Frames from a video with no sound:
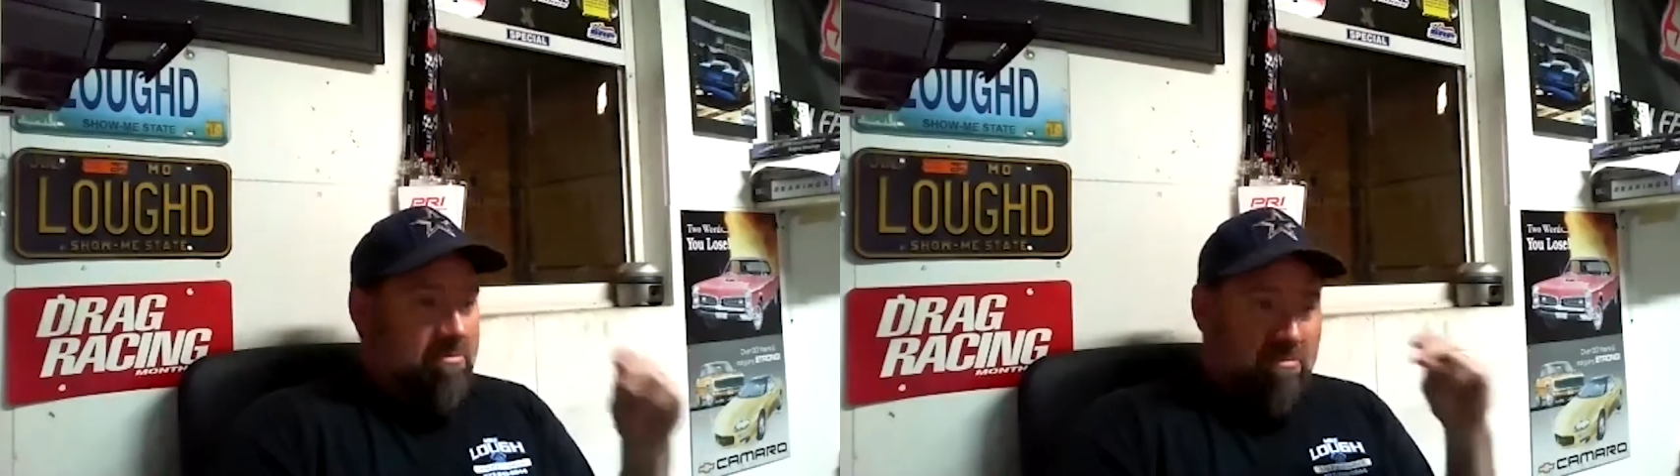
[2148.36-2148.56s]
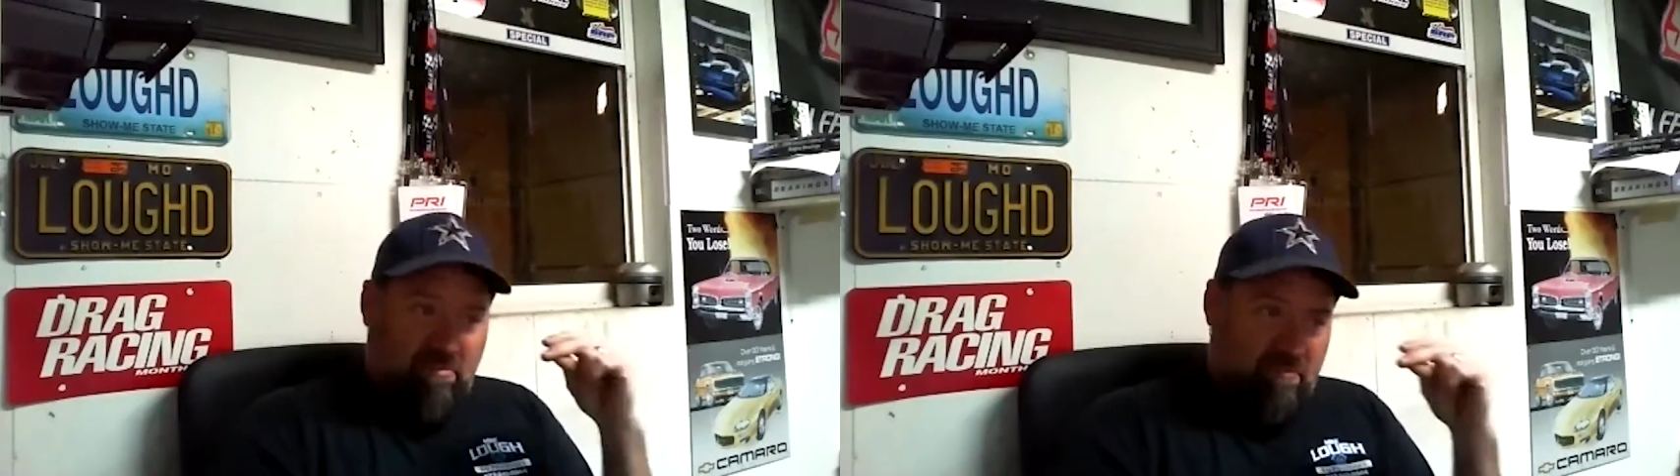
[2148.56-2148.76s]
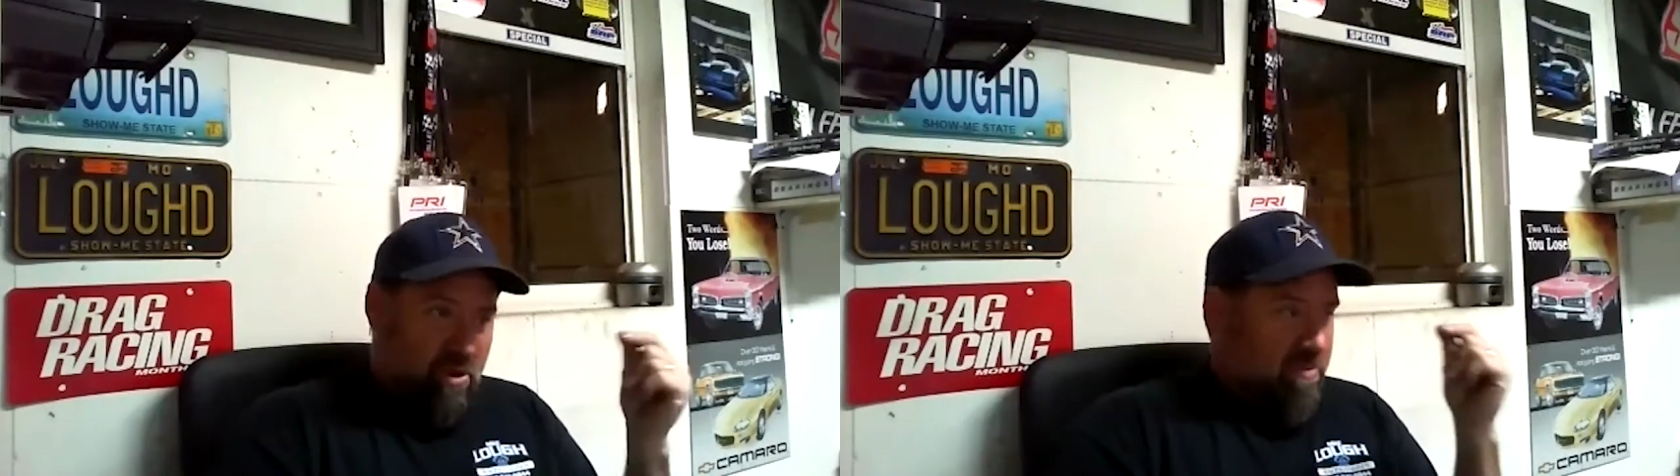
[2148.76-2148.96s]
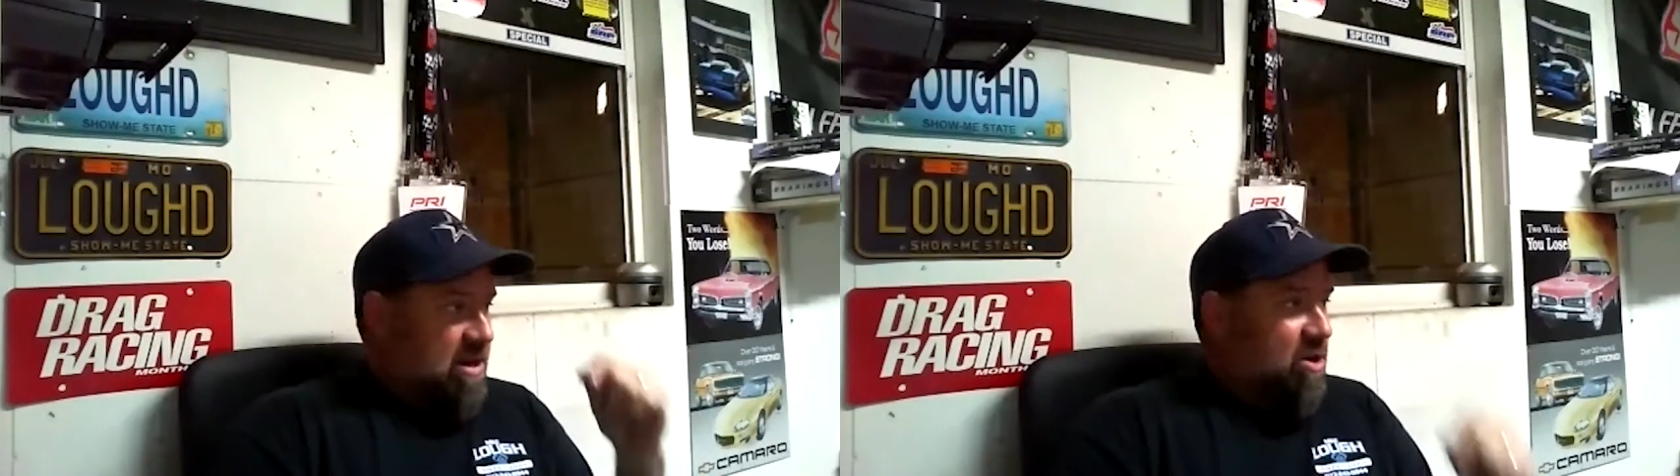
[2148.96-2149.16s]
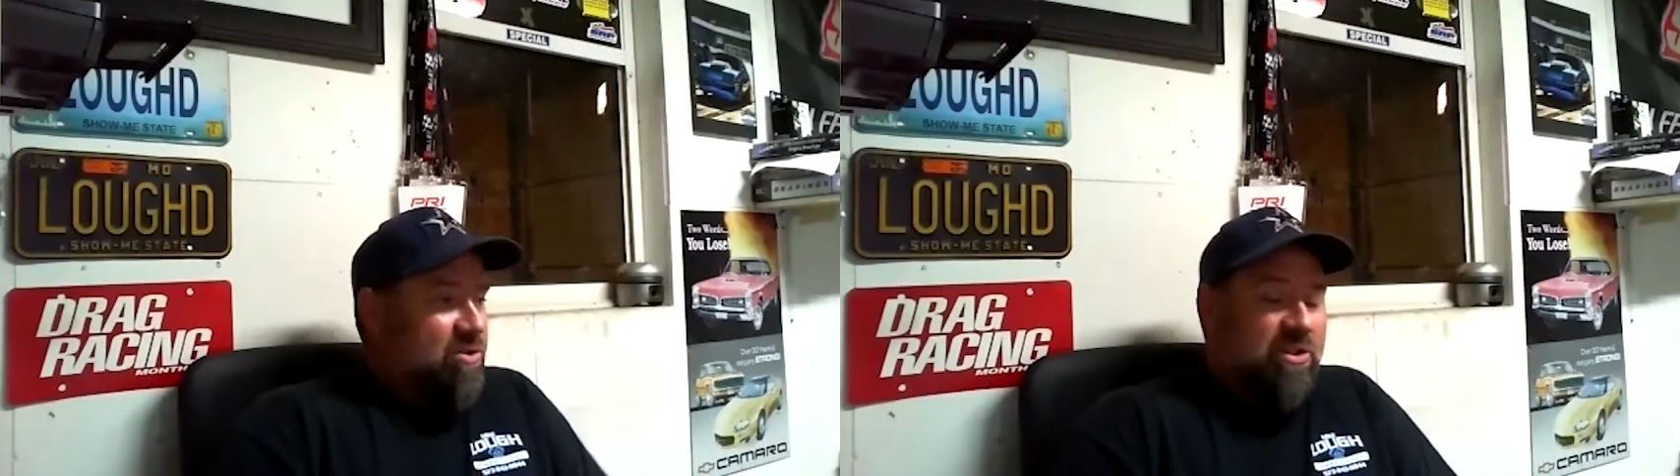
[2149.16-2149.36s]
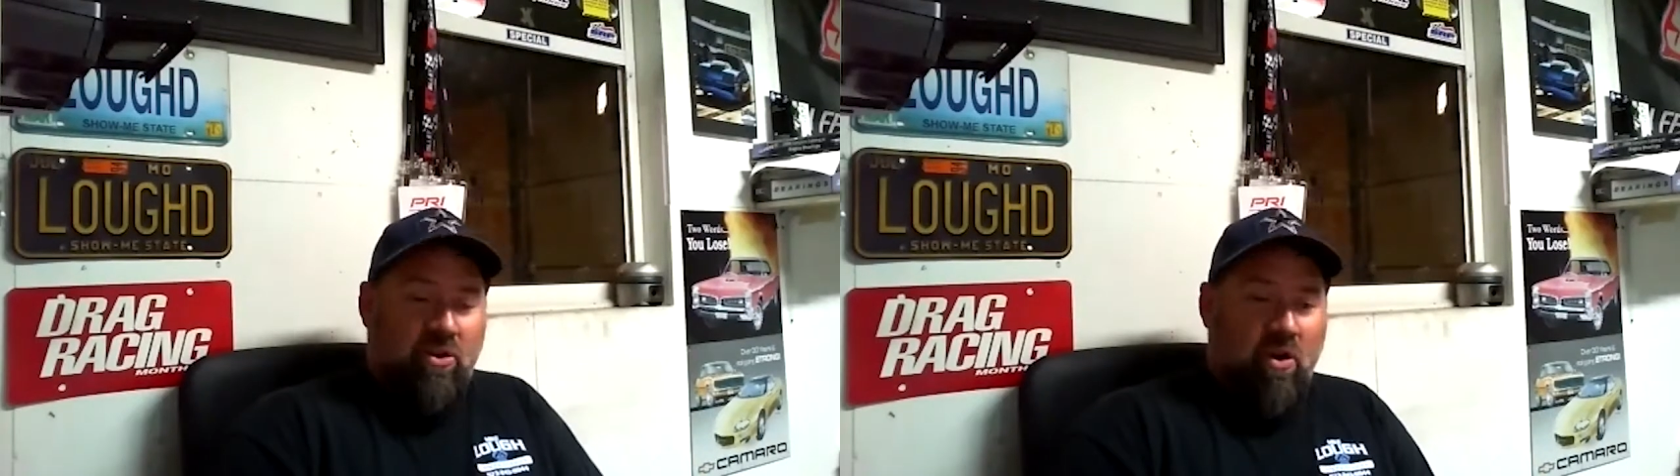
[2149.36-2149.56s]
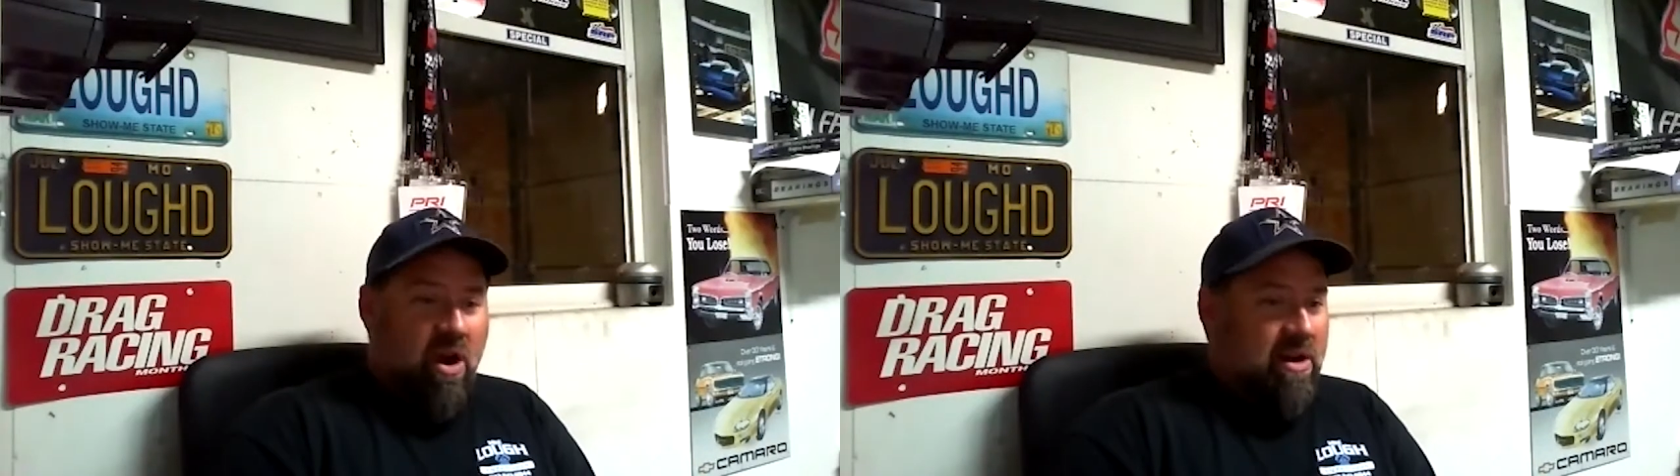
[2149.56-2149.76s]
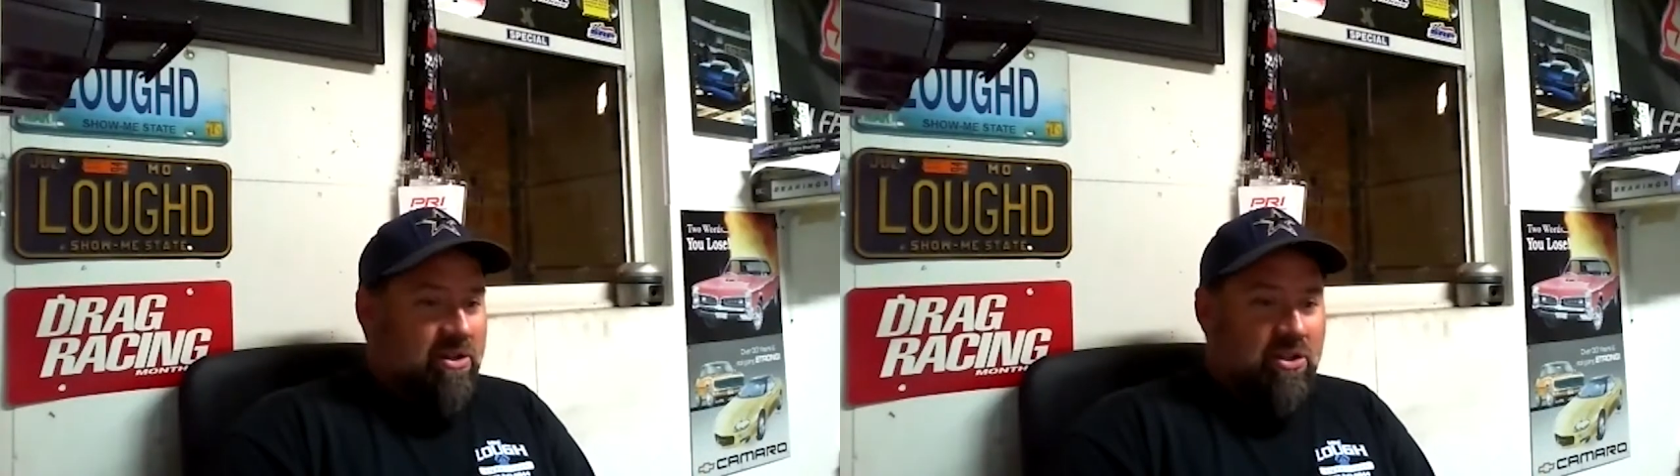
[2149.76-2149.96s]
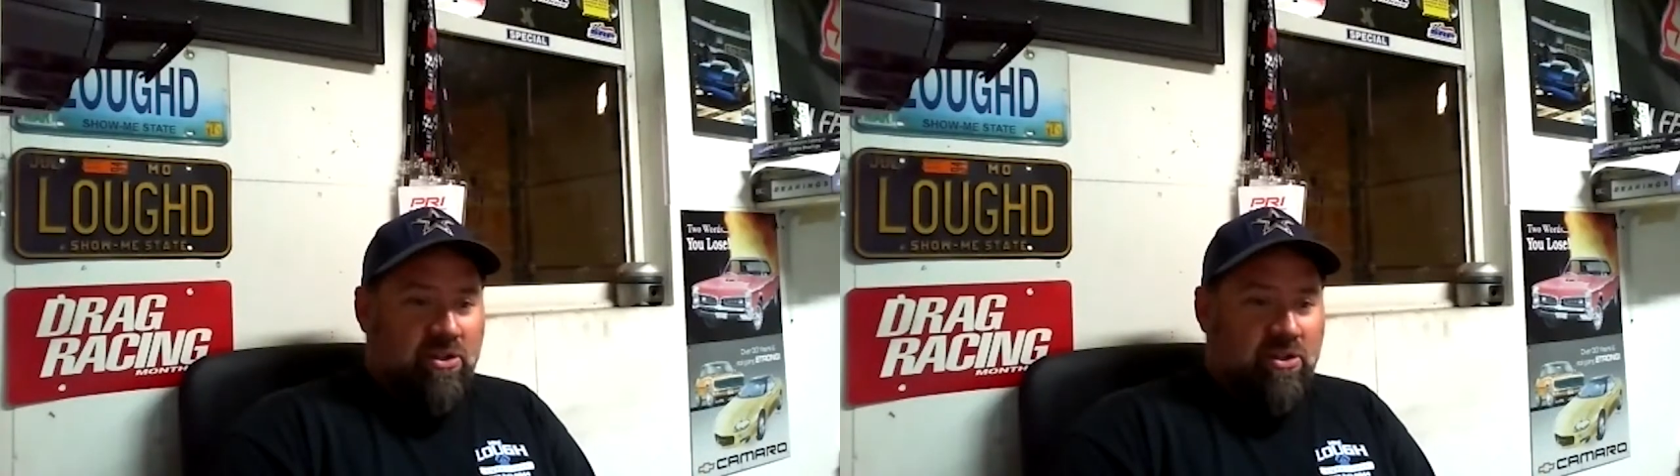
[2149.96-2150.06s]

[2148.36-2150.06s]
put my nose to the grind and just